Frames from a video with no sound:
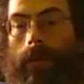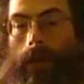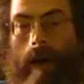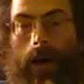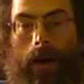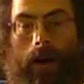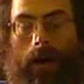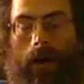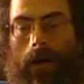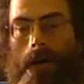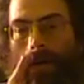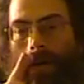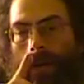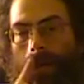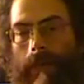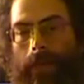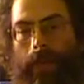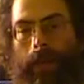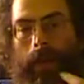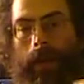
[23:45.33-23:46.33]
The
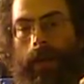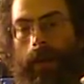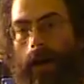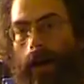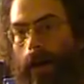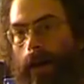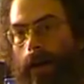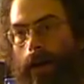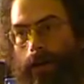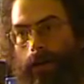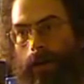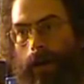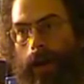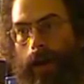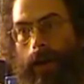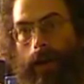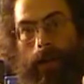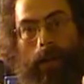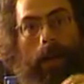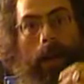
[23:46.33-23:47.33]
Harkonnen, the uh,
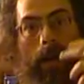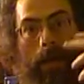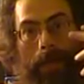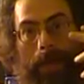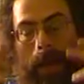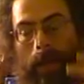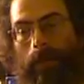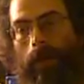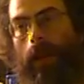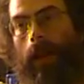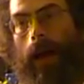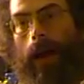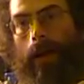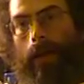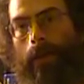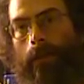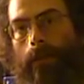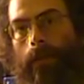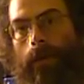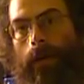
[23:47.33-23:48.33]
Atreides, they have a lot on
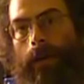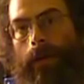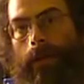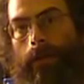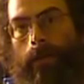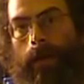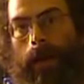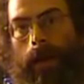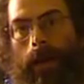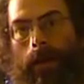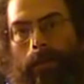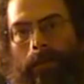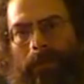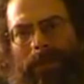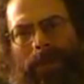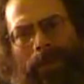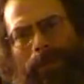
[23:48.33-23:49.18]
the board at the beginning. The